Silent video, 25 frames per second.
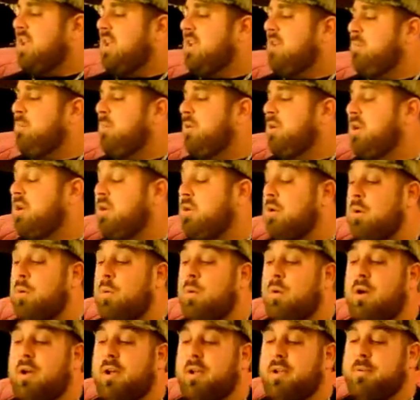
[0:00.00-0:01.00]
in. But you know
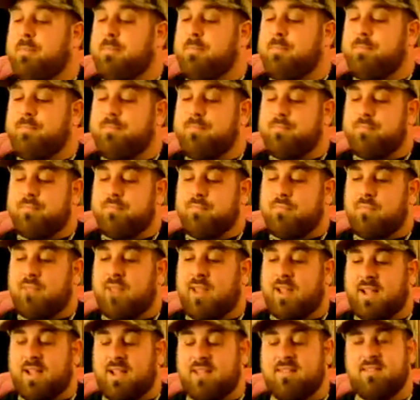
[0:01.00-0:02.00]
what?
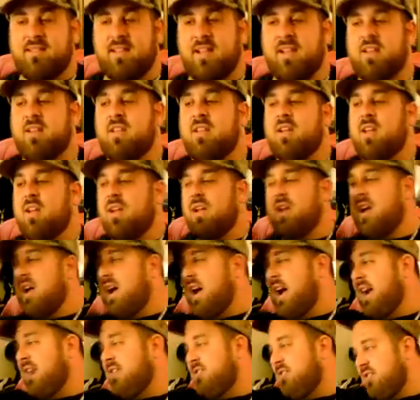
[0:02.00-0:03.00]
Like I said,
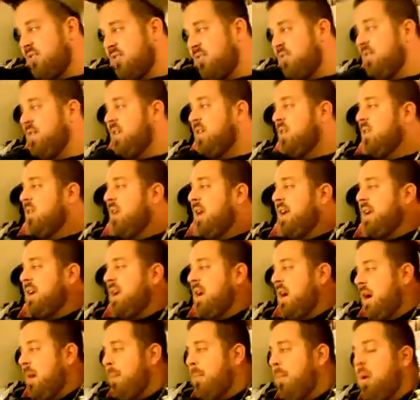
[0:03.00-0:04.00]
I just feel like
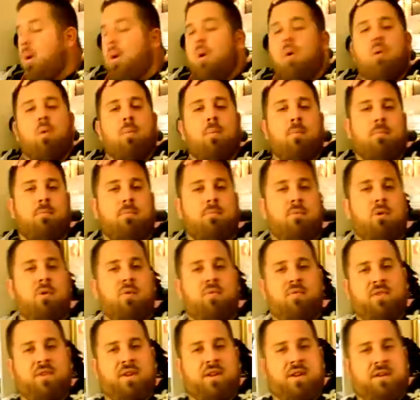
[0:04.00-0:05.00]
I'm home
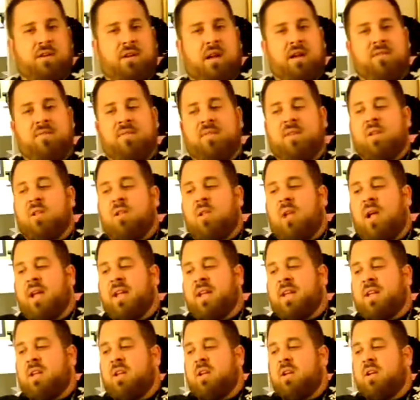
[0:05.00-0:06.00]
over here. I feel
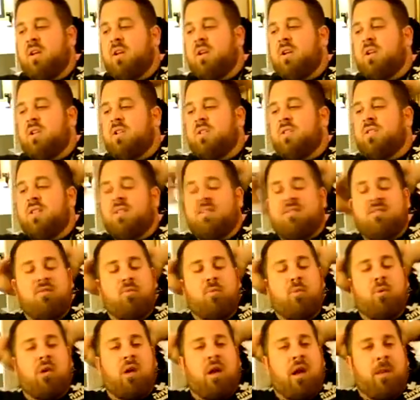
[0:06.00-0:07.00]
like this
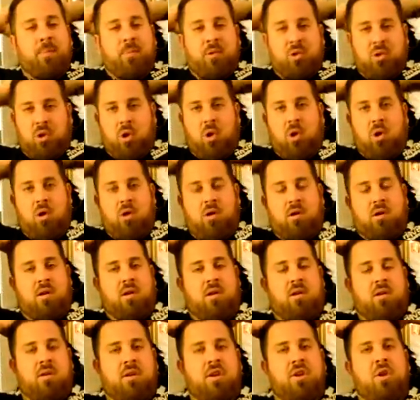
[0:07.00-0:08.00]
is where I belong.
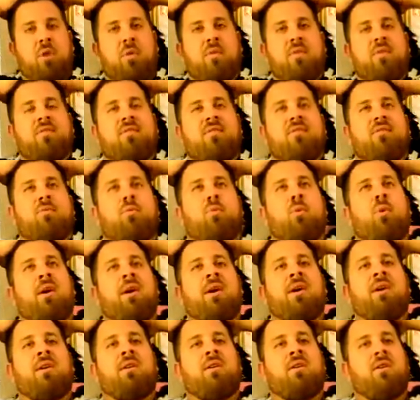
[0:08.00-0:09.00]
You know, this is
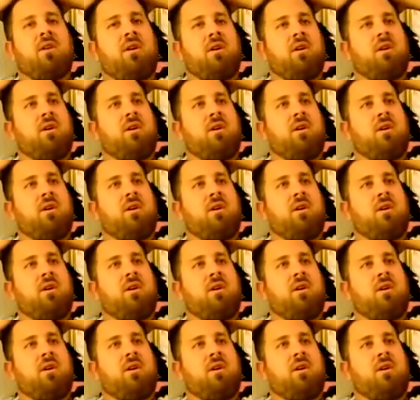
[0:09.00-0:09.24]
where